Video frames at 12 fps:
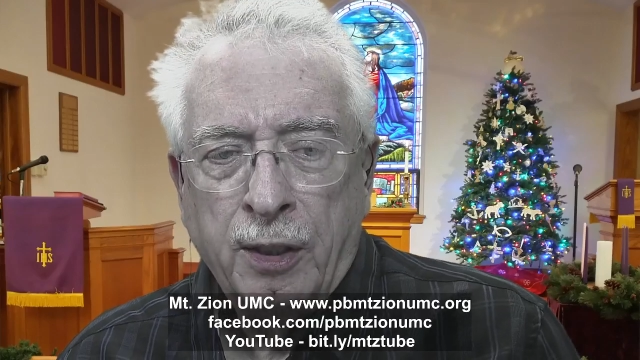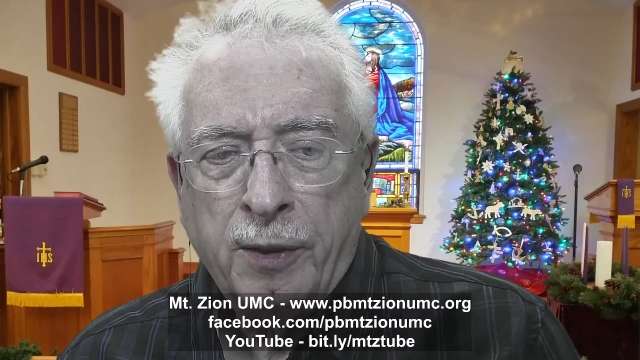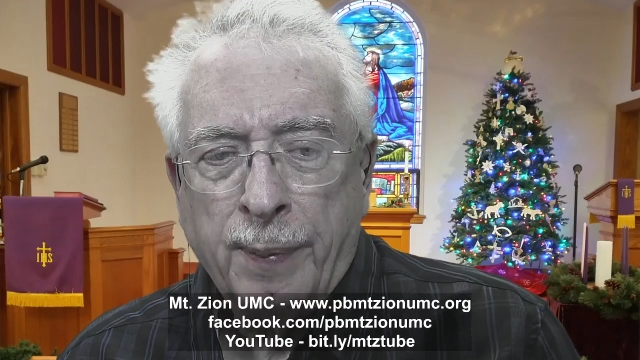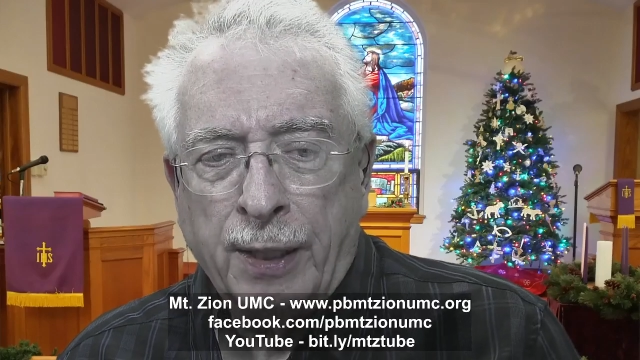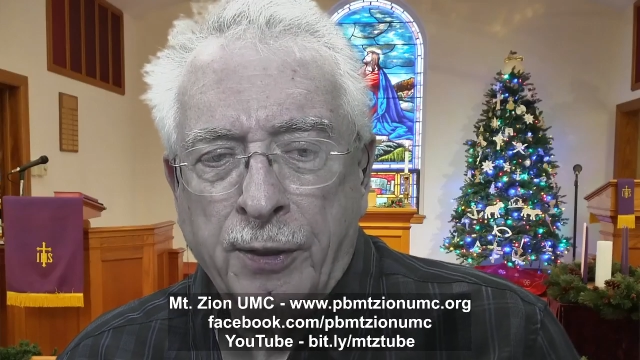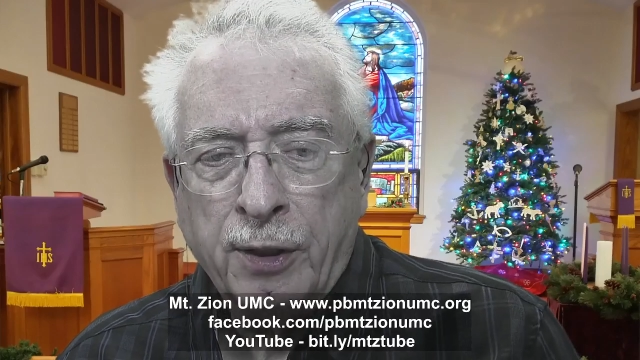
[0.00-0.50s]

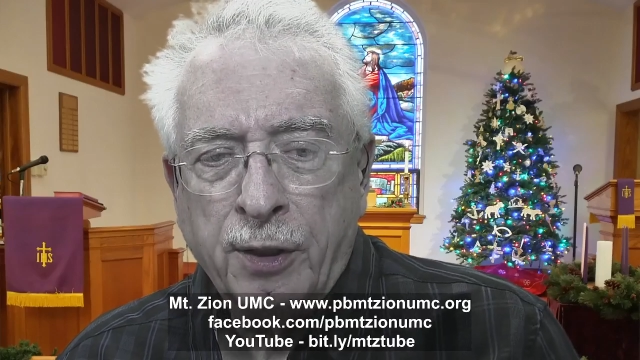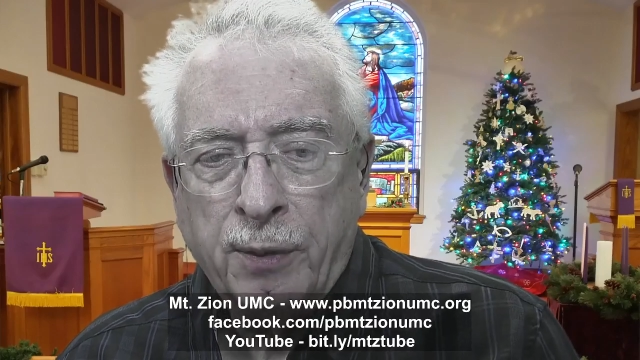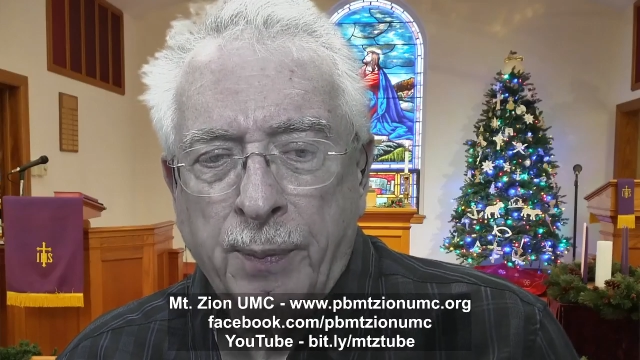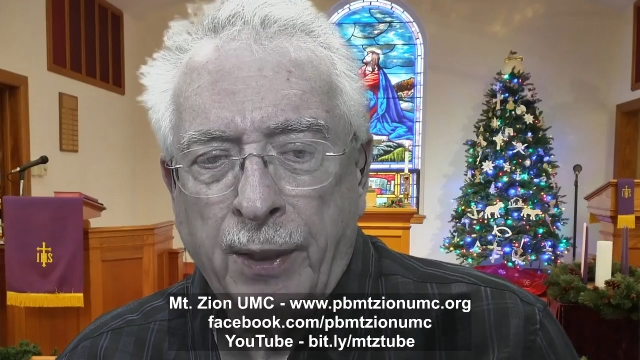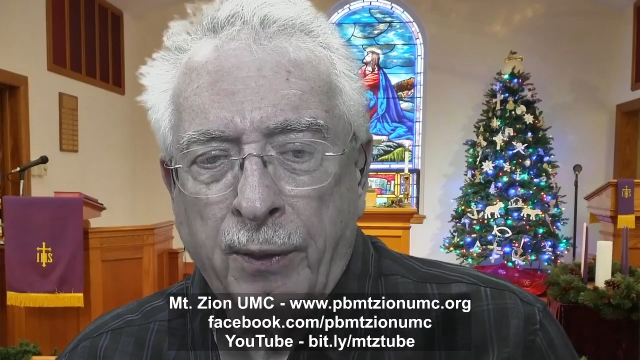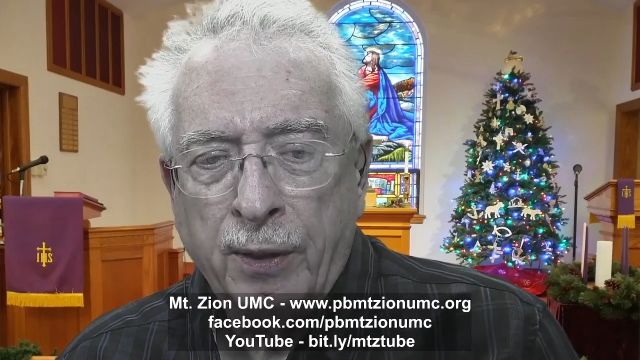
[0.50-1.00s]

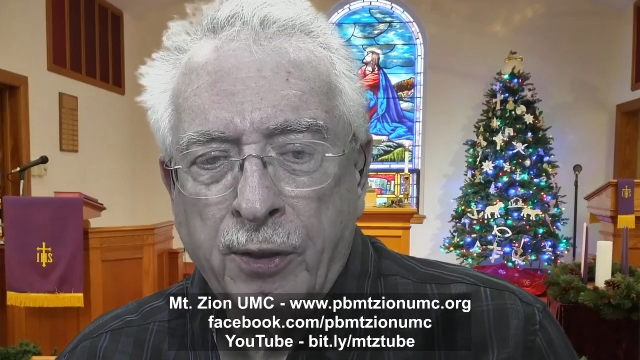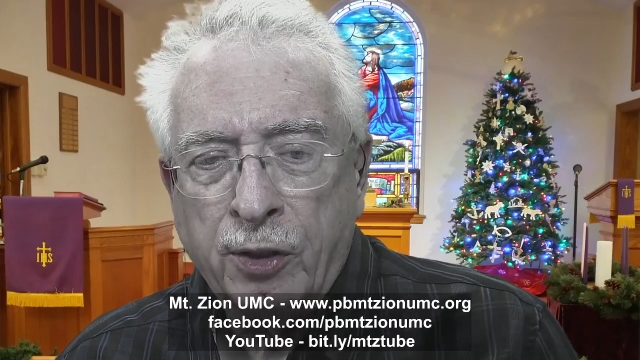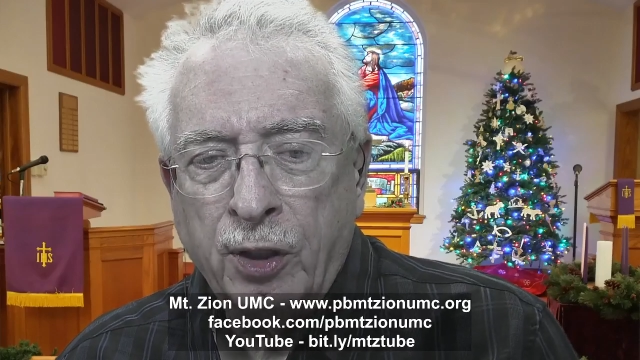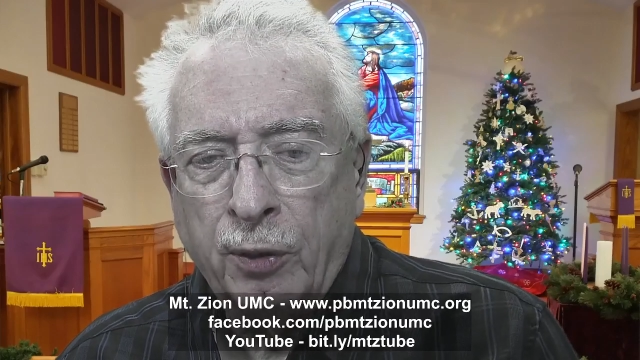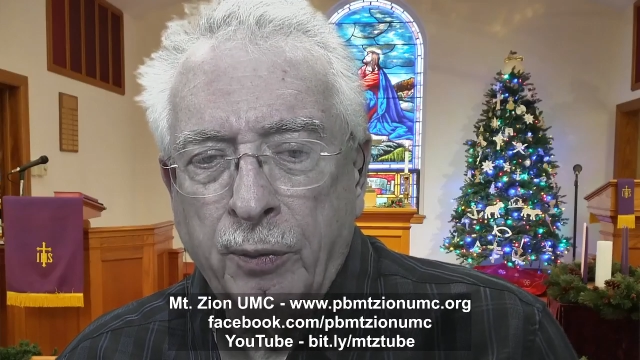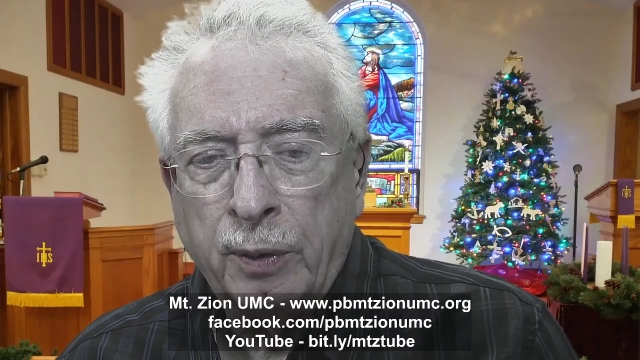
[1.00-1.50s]
Spouses, parents,
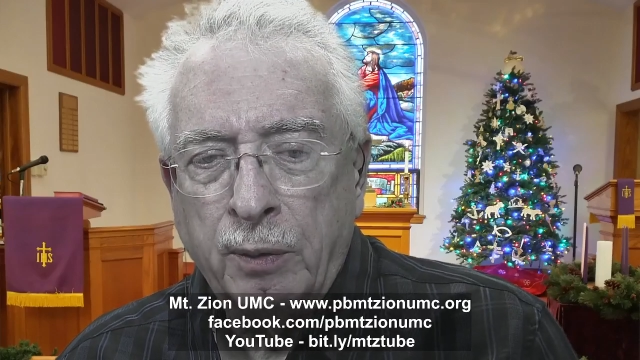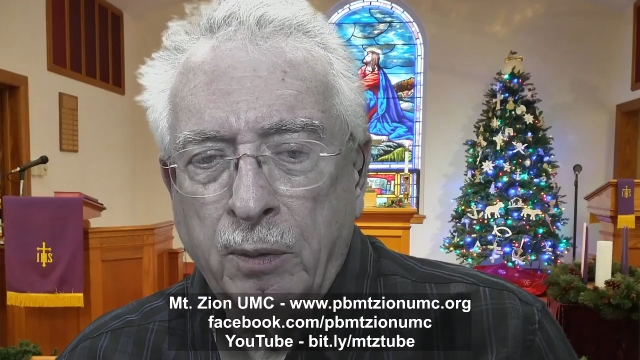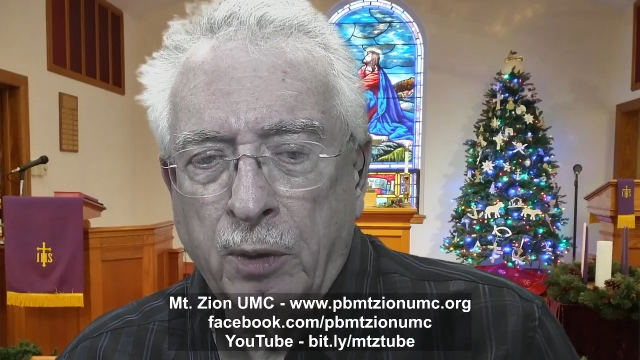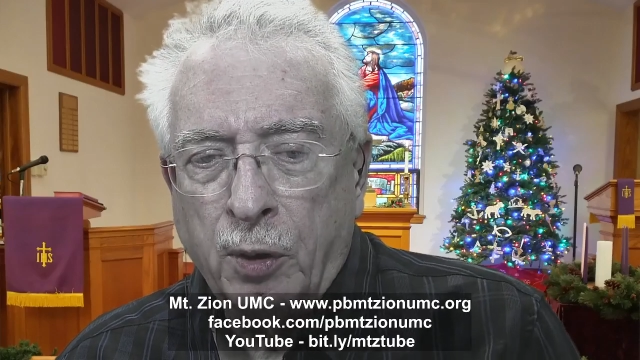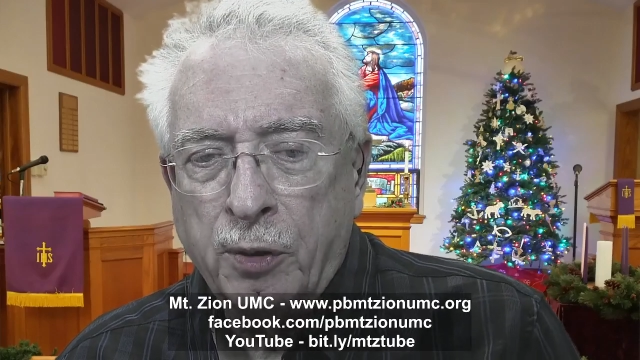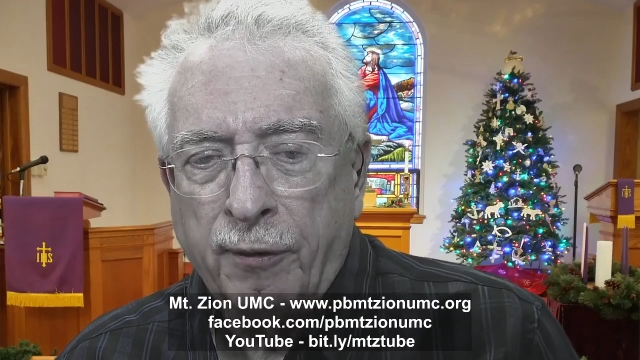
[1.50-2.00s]
children,
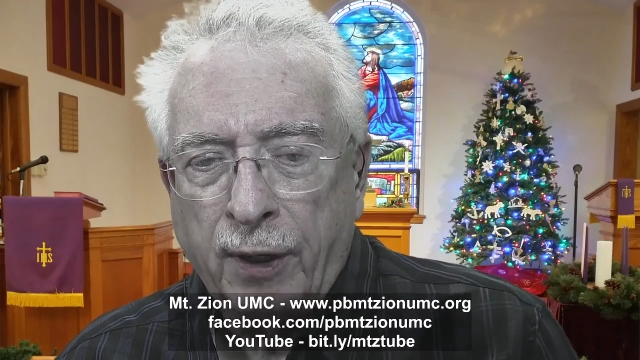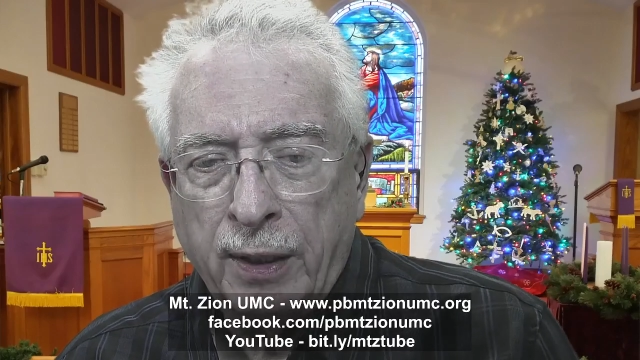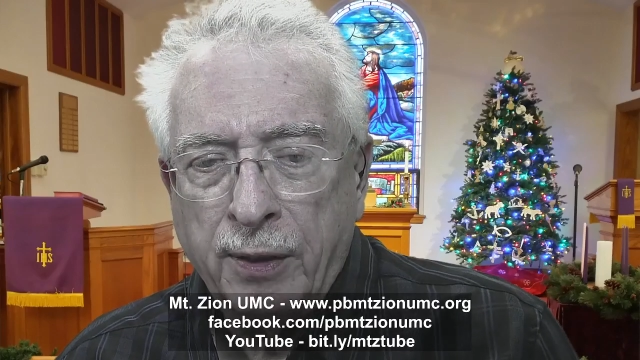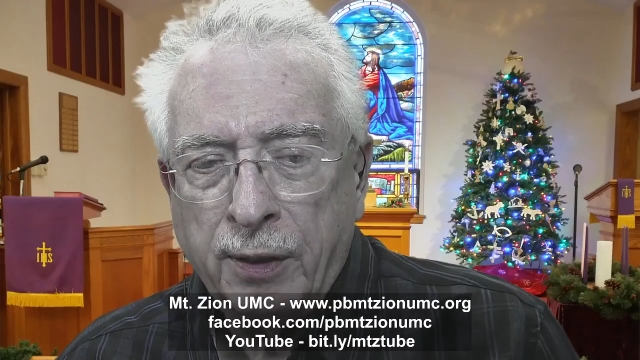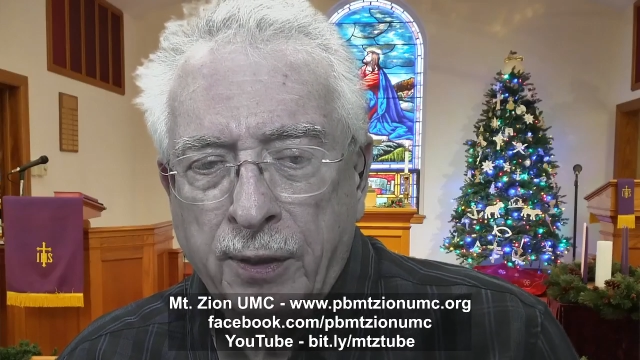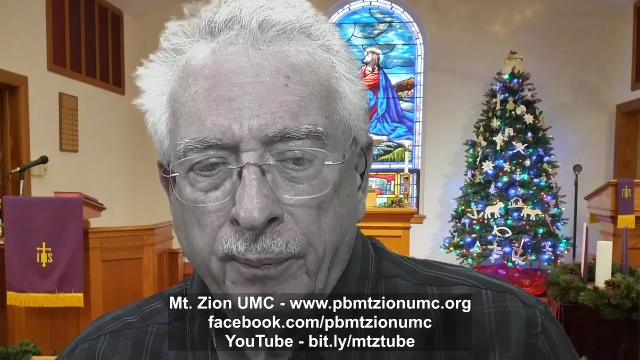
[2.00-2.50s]
close
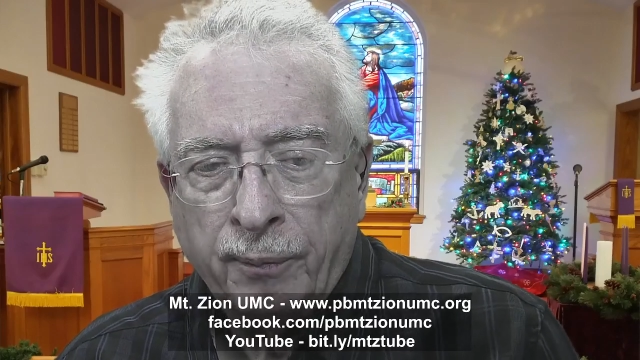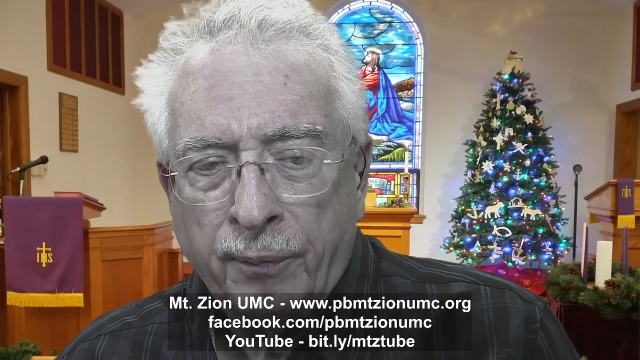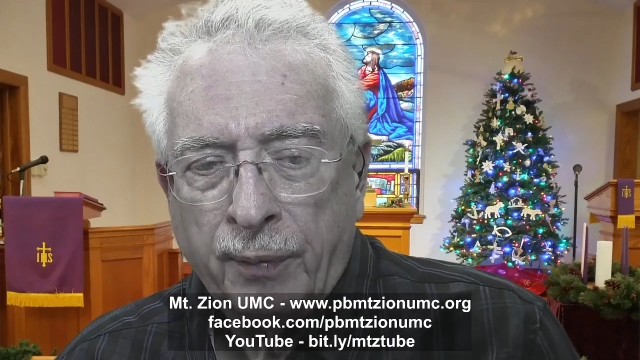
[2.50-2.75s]
friends.